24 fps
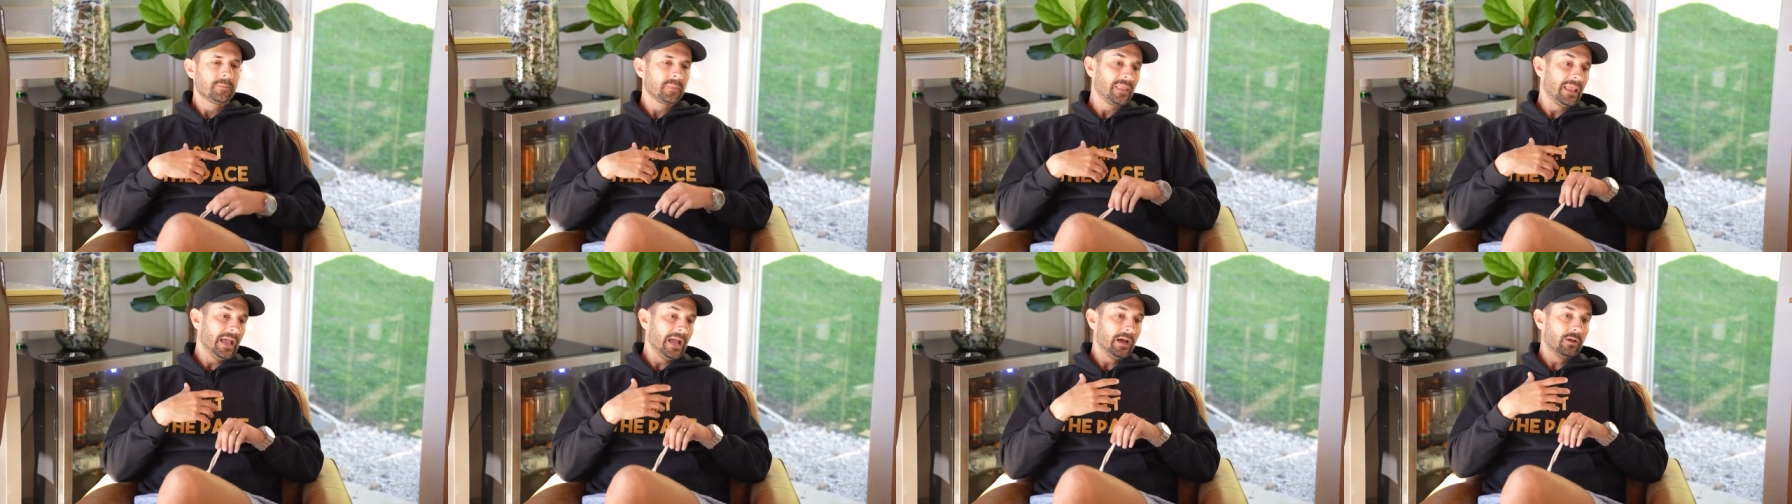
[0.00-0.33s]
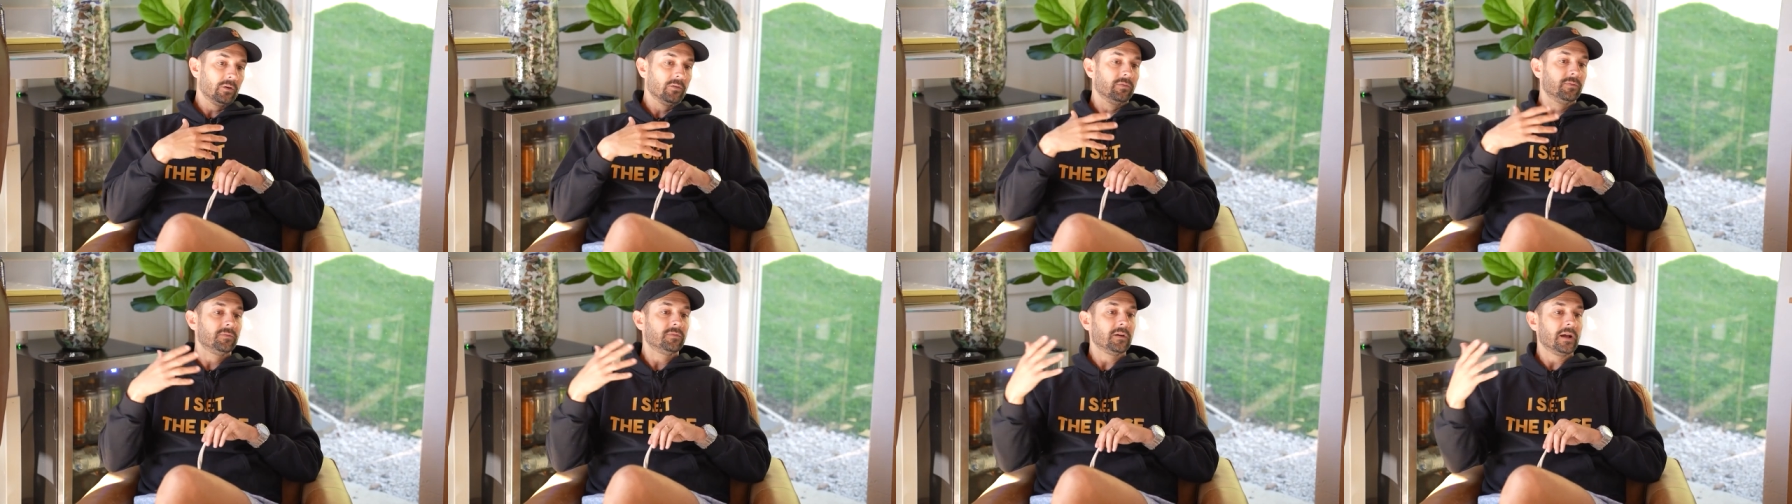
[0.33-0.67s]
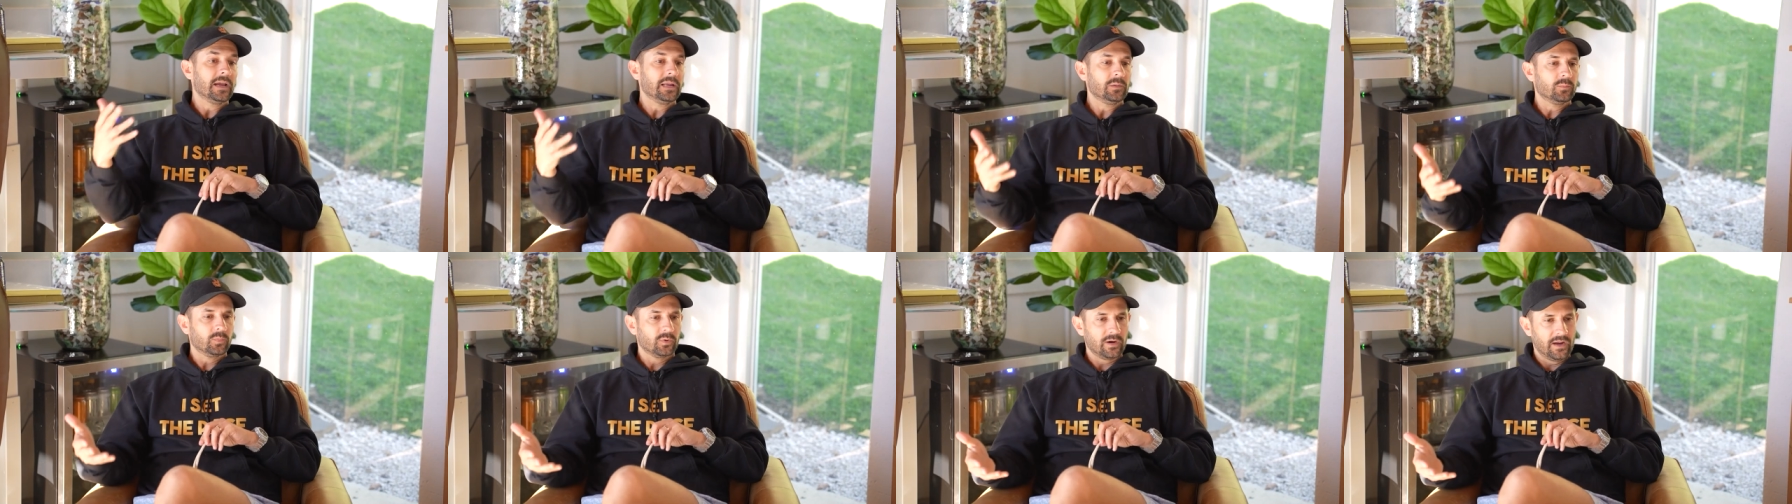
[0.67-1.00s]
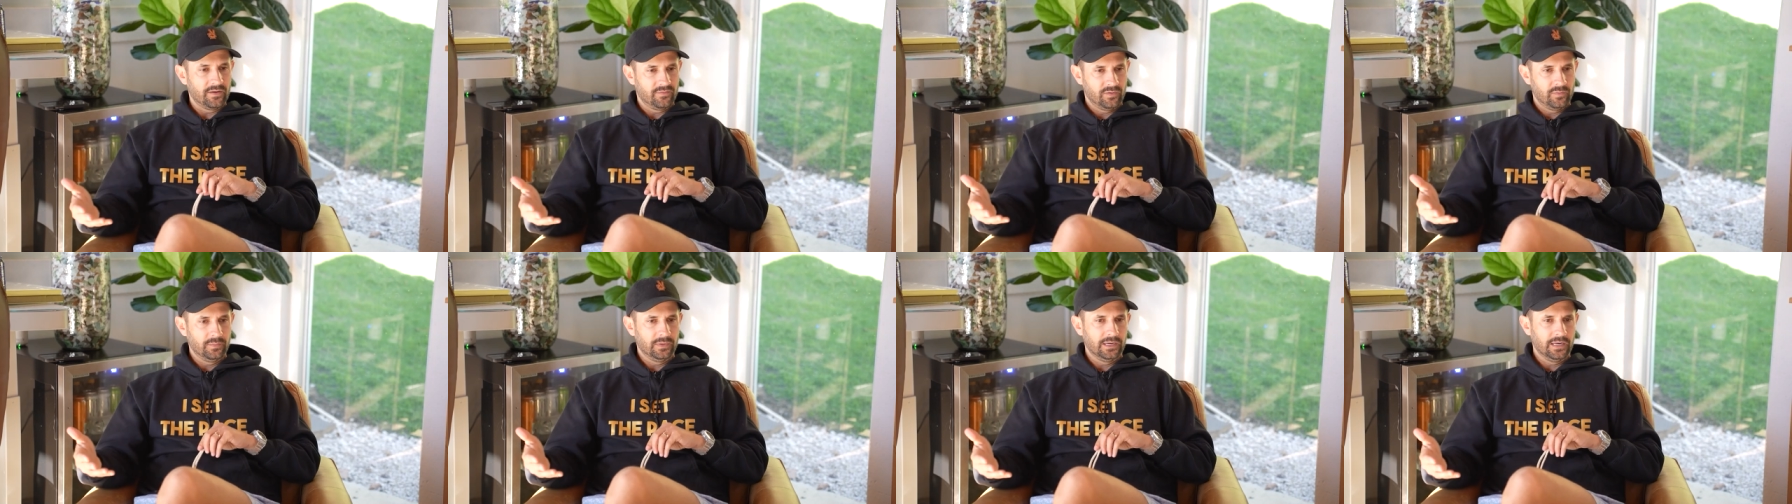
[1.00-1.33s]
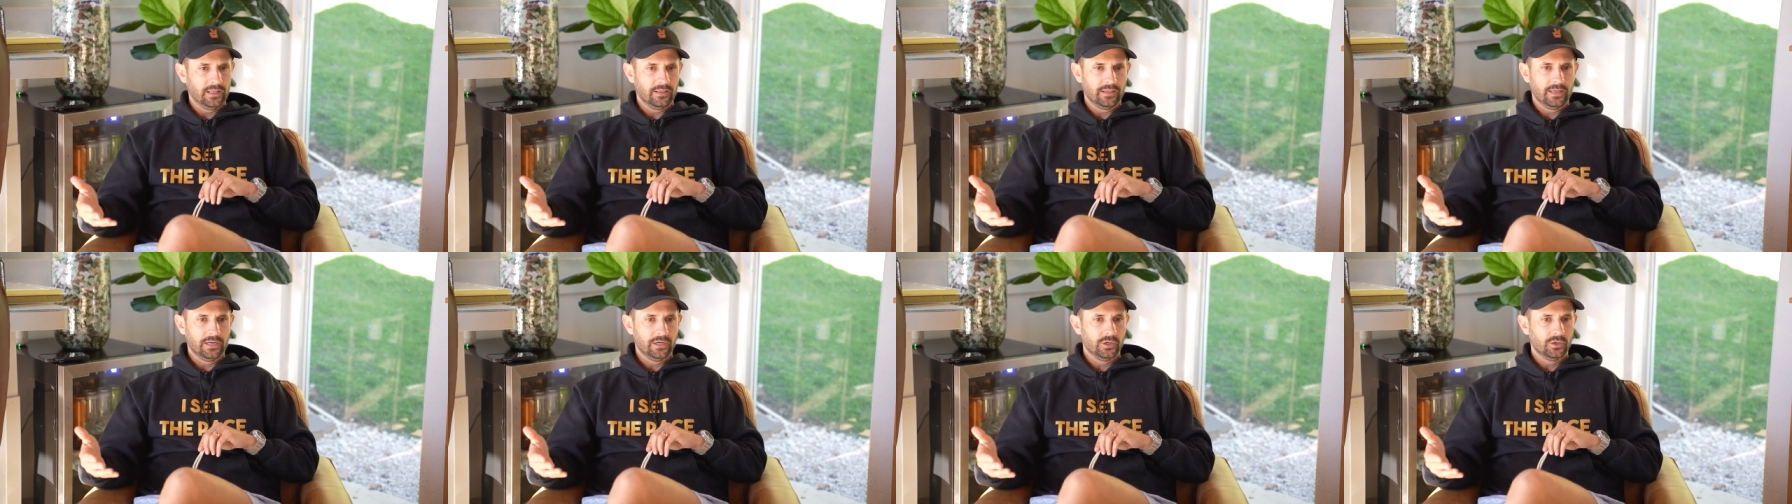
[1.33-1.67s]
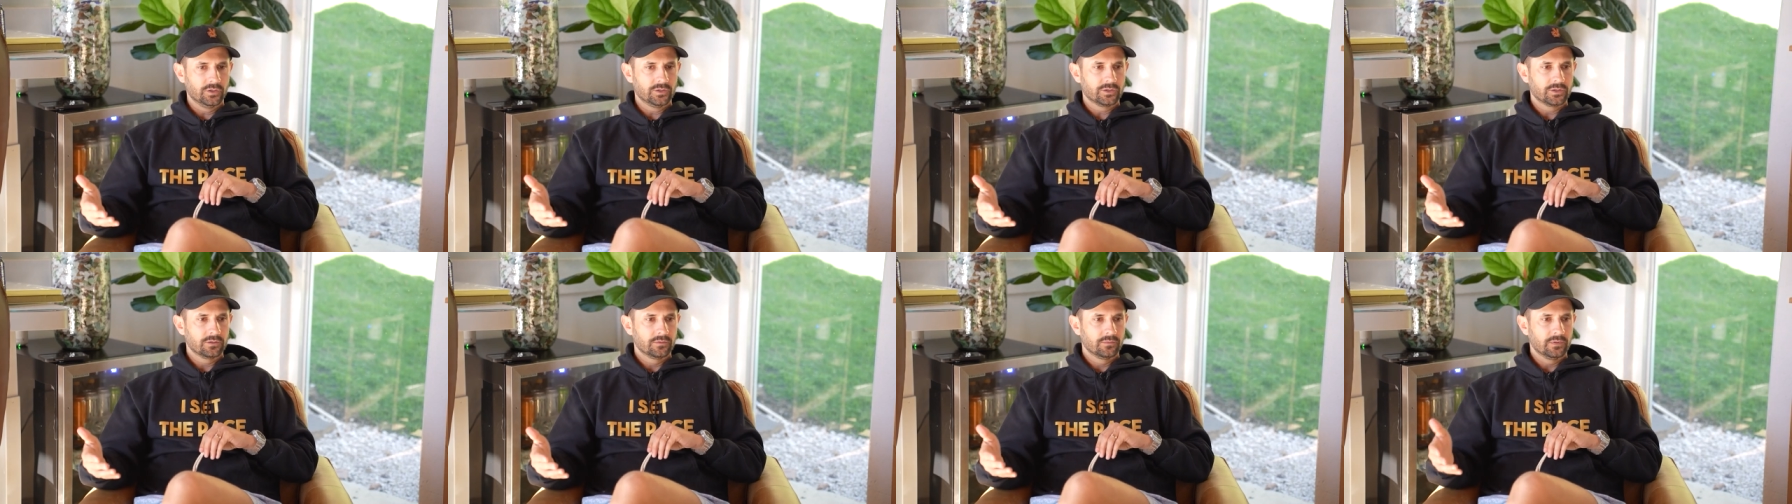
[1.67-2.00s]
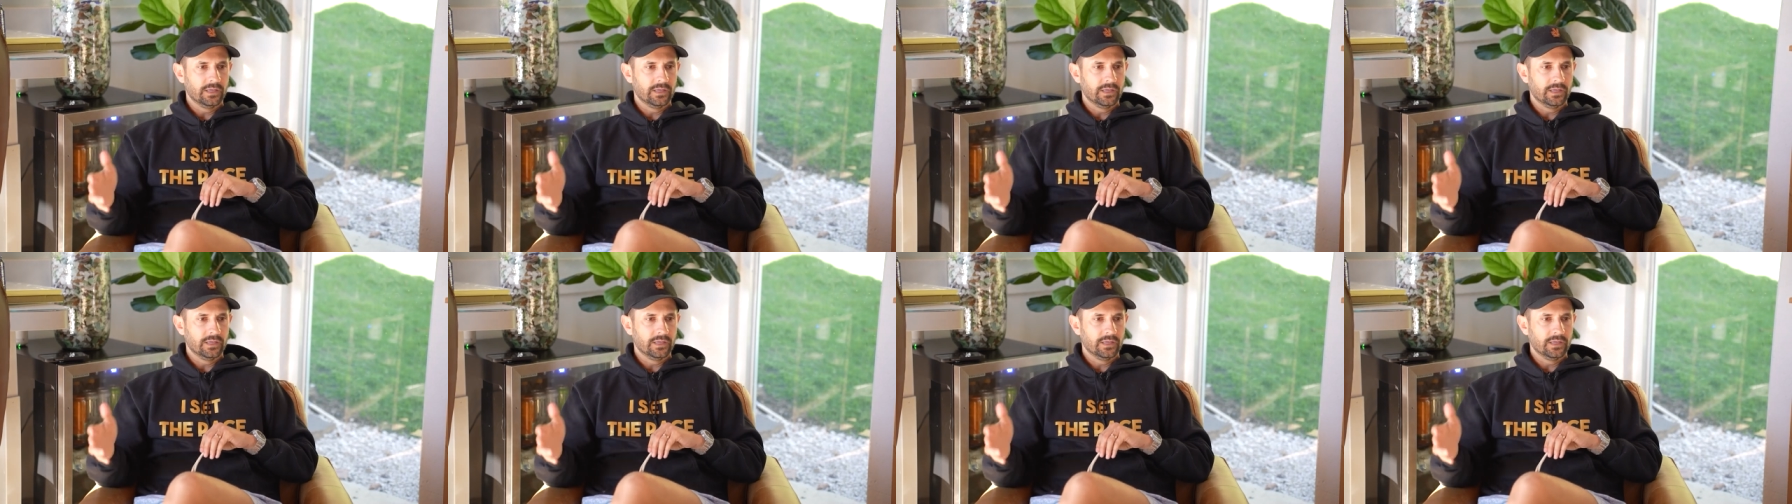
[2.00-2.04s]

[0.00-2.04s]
how to find private money lenders.